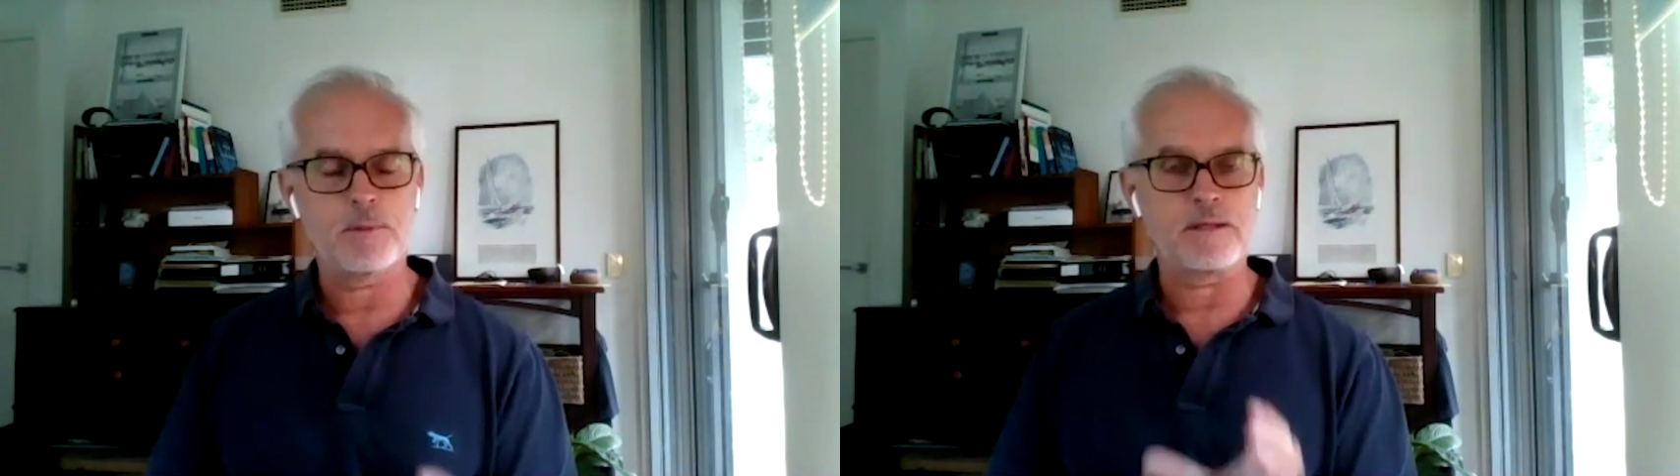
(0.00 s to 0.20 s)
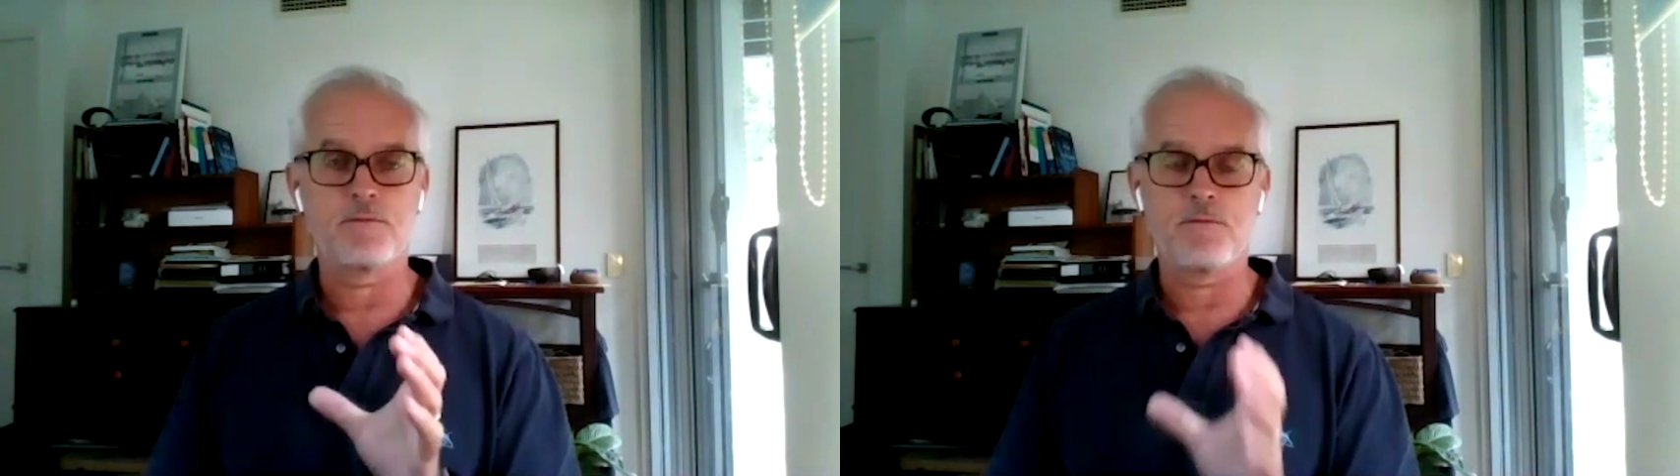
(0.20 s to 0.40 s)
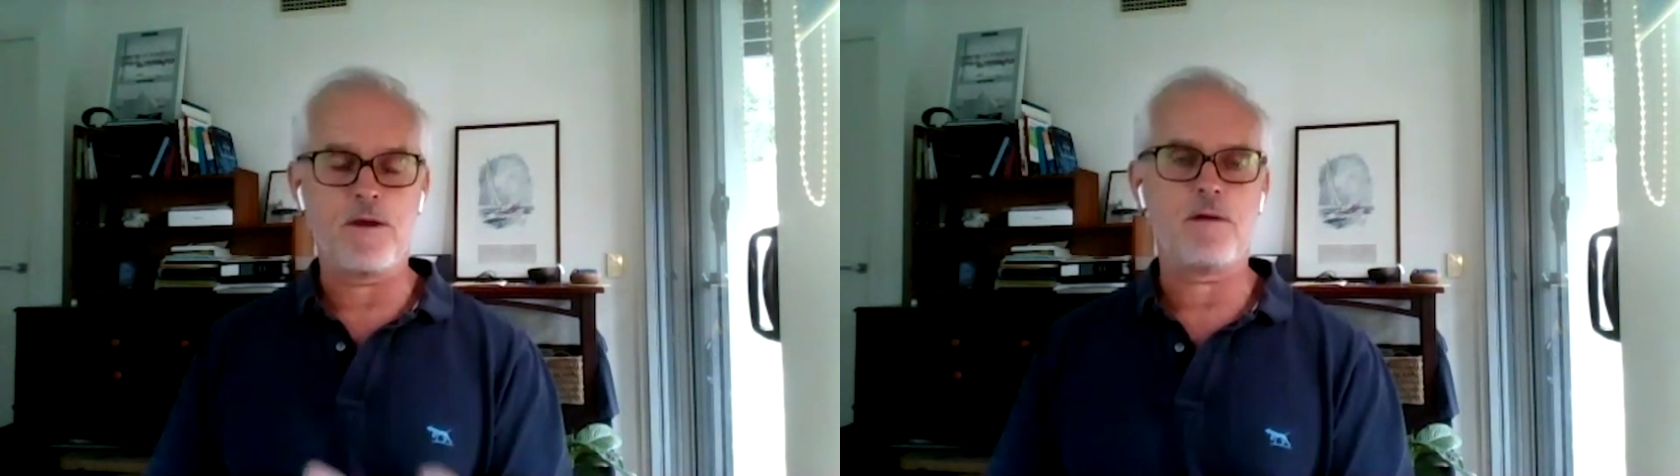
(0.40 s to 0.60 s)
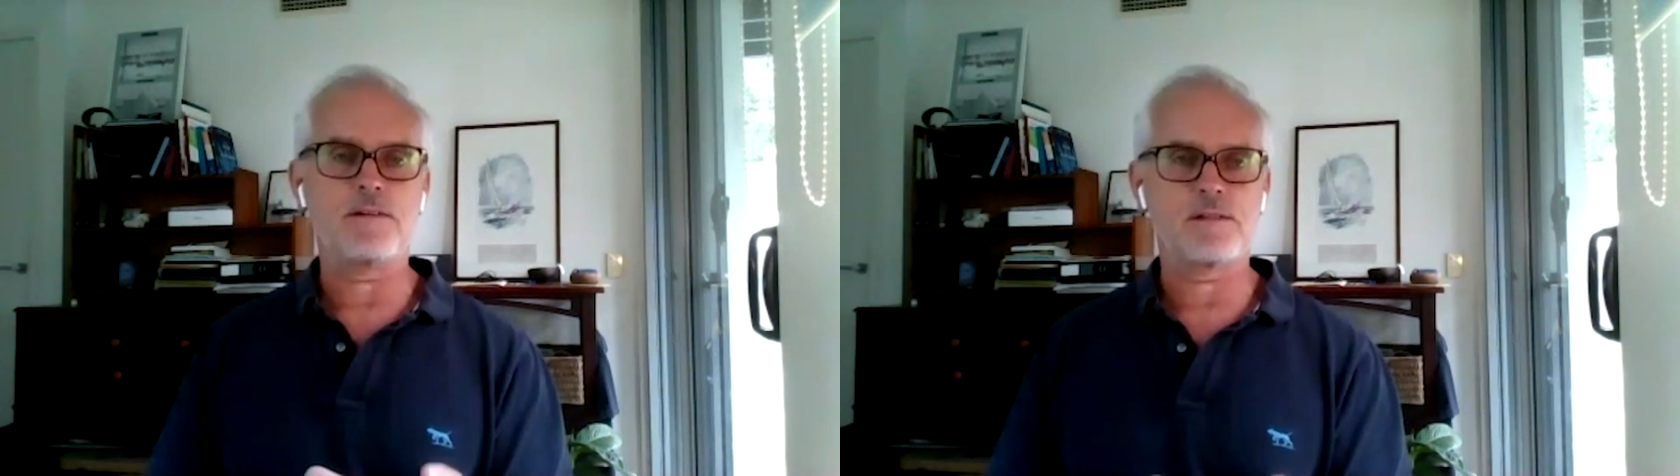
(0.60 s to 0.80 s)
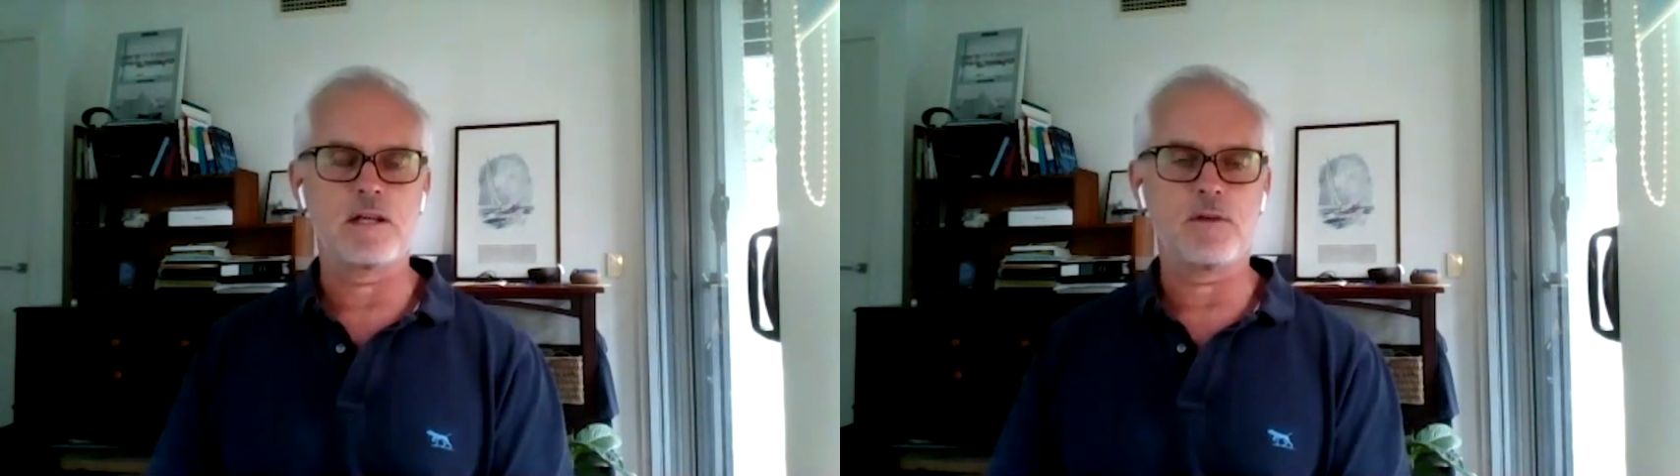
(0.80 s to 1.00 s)
but it's very
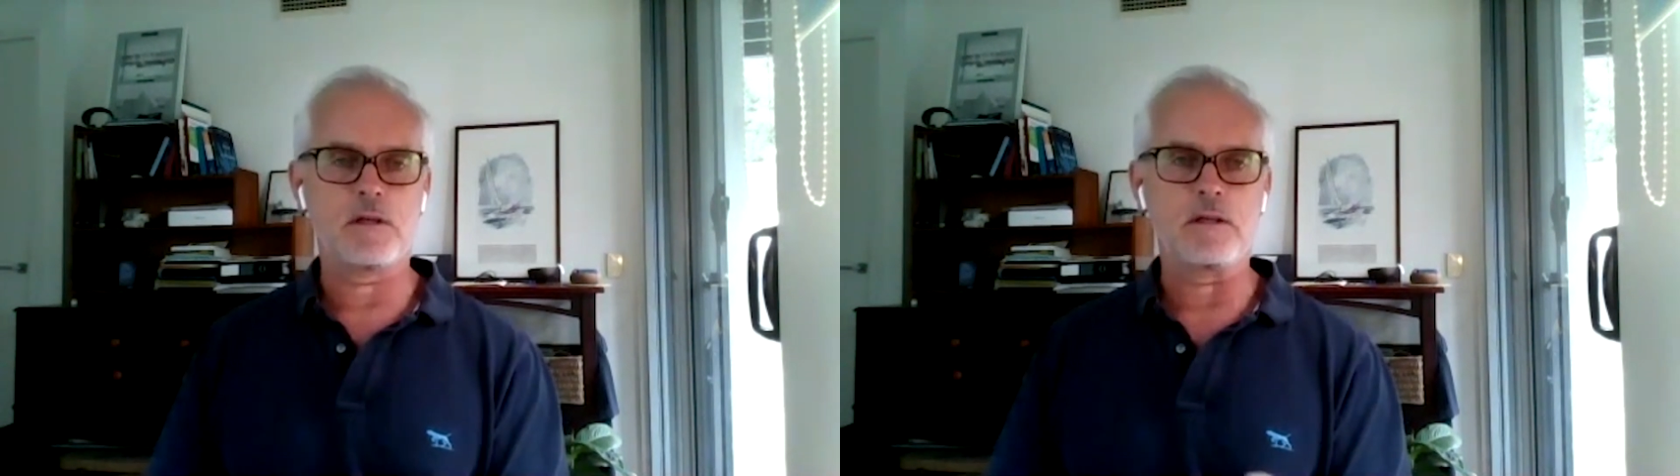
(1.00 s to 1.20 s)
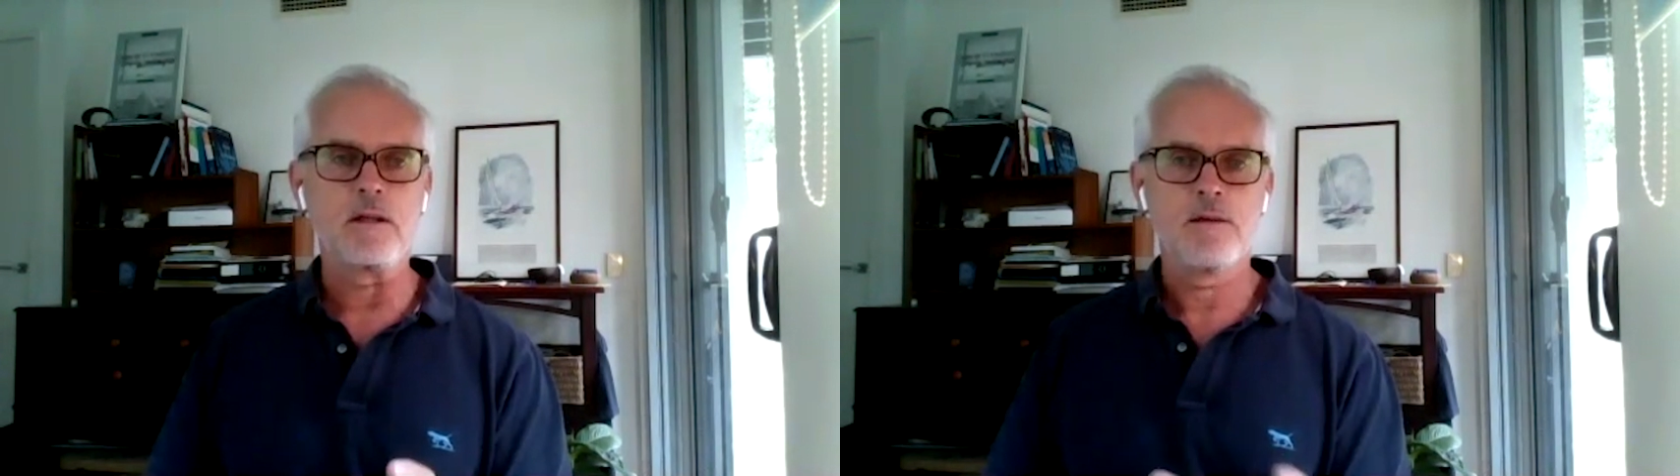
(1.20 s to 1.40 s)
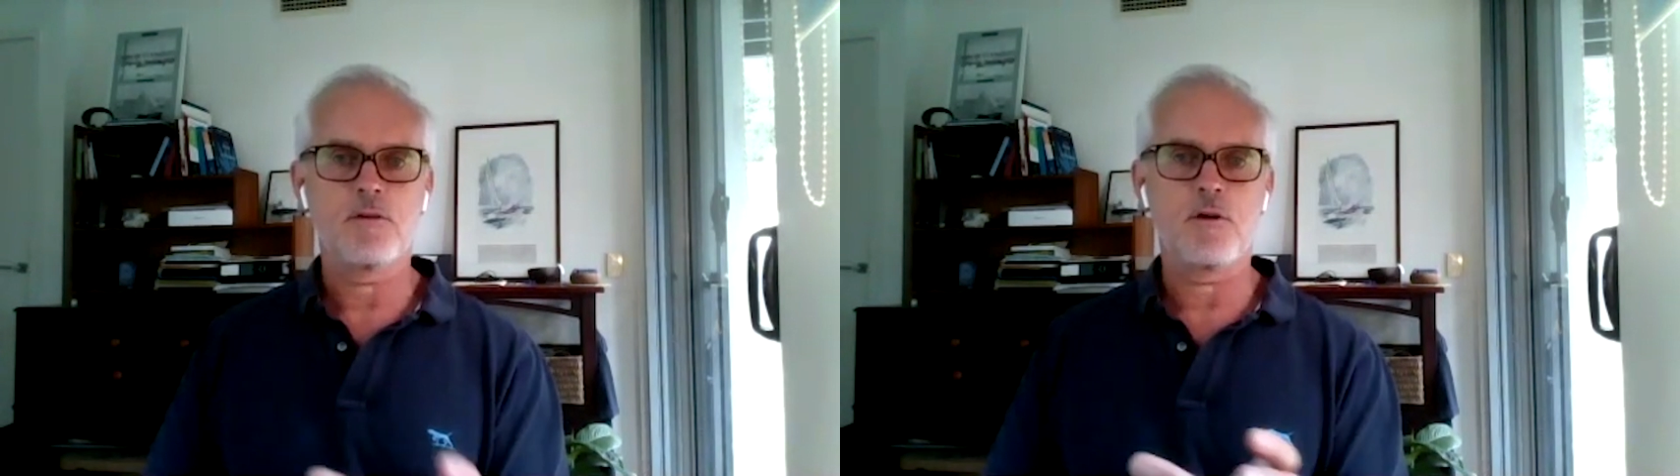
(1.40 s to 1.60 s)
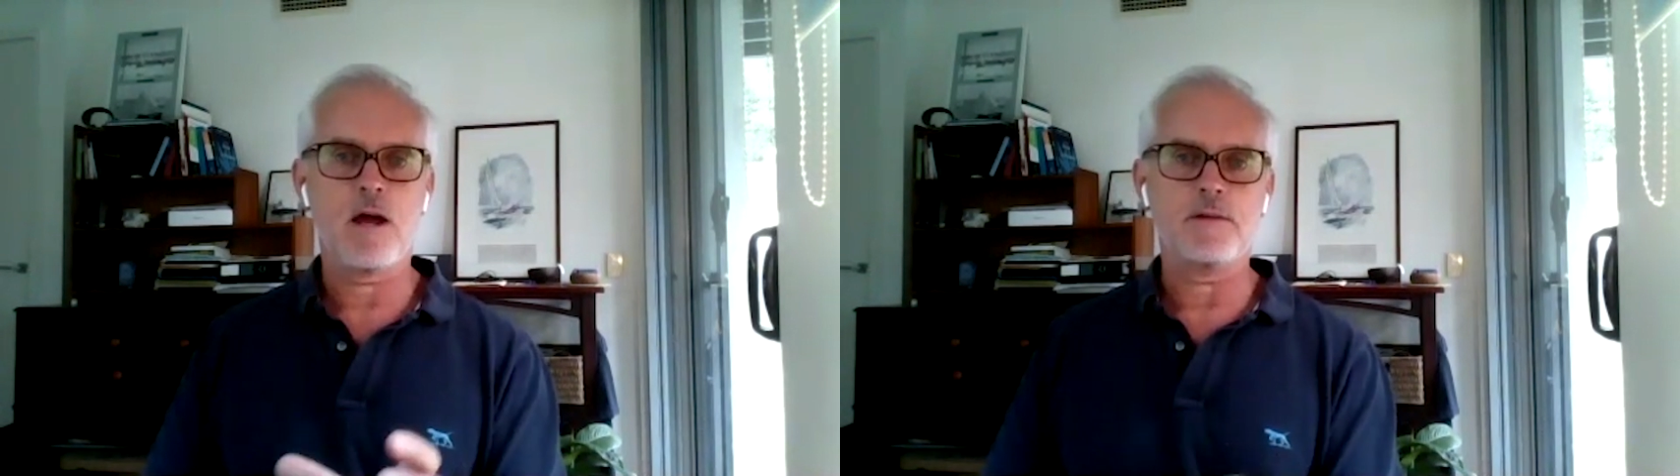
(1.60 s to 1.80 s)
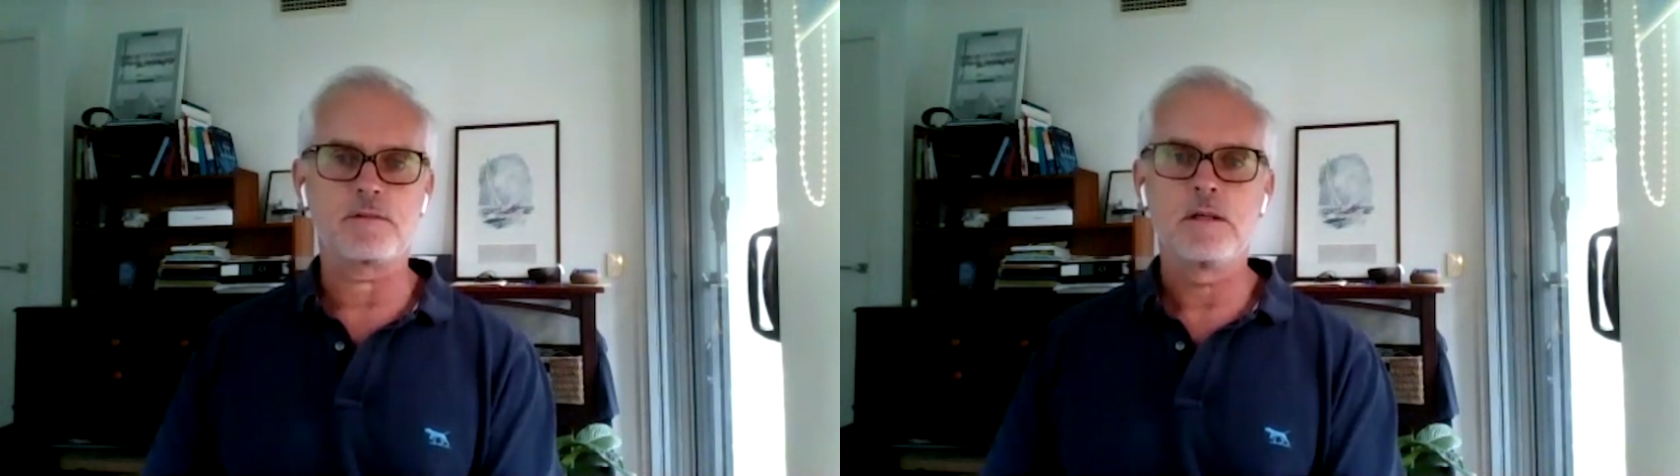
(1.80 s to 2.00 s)
significant for
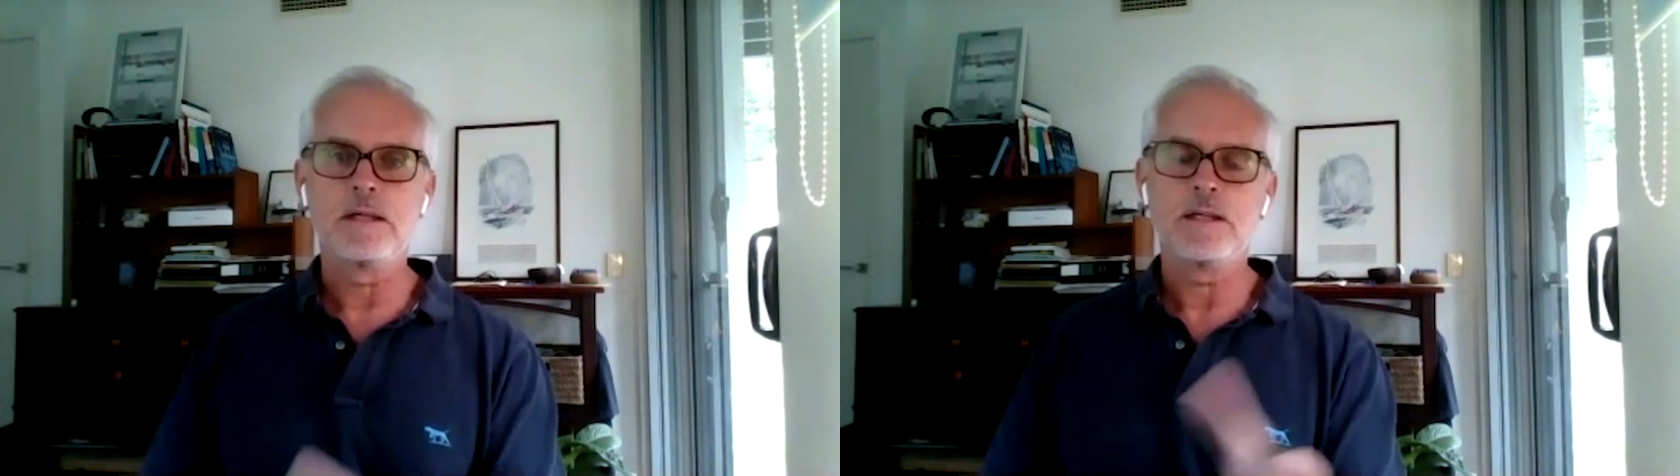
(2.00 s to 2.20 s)
others.